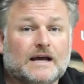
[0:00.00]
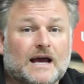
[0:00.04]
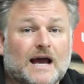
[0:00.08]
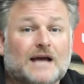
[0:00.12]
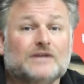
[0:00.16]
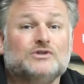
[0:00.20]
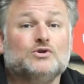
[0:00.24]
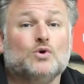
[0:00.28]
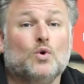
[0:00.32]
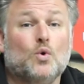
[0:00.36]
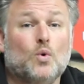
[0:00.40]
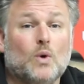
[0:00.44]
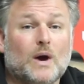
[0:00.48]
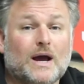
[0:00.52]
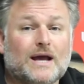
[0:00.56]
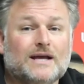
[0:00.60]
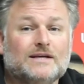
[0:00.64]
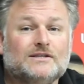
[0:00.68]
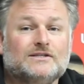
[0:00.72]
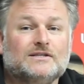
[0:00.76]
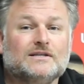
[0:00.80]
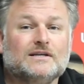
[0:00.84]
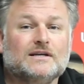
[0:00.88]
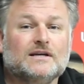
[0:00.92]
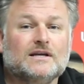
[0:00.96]
As
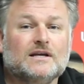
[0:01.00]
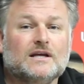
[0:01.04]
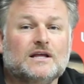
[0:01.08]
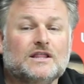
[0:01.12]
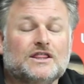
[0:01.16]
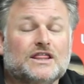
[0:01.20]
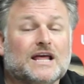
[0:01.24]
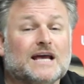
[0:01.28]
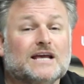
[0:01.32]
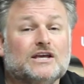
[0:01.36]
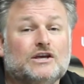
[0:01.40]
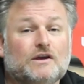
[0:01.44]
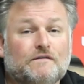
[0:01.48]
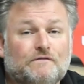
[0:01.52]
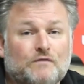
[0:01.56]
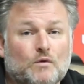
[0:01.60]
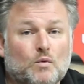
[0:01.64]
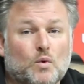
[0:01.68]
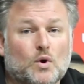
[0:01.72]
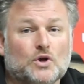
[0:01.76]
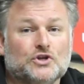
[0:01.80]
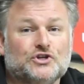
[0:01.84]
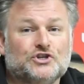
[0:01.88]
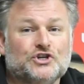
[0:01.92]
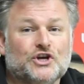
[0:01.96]
always, thank you for
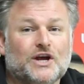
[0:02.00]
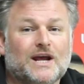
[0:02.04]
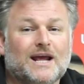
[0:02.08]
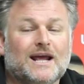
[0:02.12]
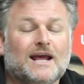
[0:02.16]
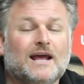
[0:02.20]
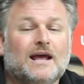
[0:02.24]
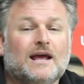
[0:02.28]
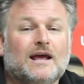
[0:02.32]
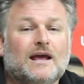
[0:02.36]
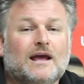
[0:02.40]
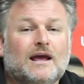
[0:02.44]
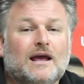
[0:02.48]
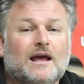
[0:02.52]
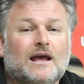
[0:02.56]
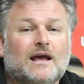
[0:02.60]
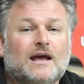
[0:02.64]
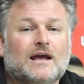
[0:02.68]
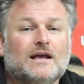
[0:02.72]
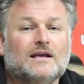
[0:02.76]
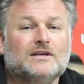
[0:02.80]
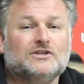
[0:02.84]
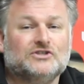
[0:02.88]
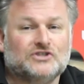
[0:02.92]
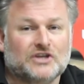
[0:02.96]
watching.
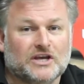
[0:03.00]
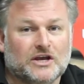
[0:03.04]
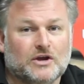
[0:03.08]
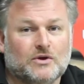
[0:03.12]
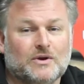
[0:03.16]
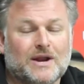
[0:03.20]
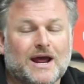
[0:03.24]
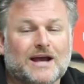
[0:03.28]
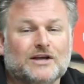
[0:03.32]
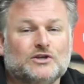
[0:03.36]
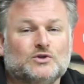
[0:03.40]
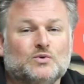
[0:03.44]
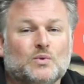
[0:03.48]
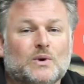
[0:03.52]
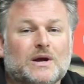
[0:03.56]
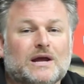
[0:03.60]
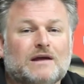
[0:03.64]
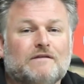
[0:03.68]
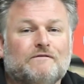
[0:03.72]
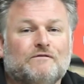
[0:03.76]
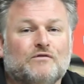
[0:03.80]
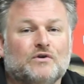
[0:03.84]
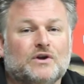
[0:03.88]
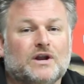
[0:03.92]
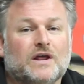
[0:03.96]
See you next
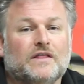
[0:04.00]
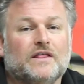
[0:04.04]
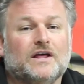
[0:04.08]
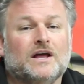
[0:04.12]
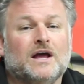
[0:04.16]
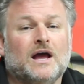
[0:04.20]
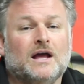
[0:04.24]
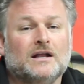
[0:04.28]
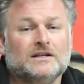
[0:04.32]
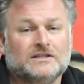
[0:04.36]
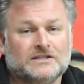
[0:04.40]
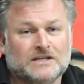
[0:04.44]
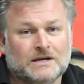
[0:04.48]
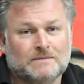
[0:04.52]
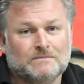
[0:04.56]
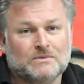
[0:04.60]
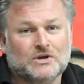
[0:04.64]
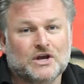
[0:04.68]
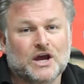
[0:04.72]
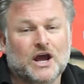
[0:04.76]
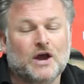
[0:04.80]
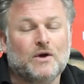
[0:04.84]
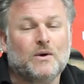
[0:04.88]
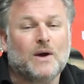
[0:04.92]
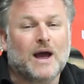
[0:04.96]
week for another
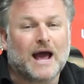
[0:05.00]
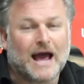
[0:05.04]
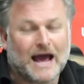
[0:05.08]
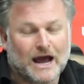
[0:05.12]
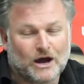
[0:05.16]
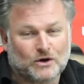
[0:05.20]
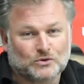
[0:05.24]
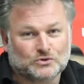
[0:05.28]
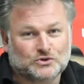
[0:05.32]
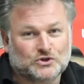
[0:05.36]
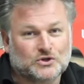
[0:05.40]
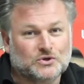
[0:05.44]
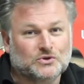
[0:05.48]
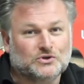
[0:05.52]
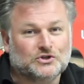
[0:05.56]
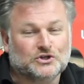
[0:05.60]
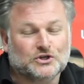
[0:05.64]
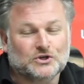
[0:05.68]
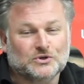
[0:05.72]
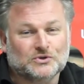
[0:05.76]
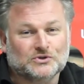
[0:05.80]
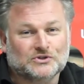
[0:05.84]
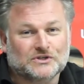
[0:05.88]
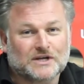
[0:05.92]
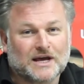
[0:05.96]
TIMco How To
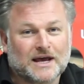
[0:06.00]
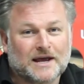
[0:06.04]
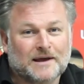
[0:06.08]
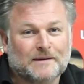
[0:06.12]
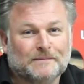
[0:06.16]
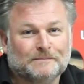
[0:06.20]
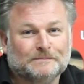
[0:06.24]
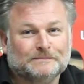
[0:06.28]
Tuesday.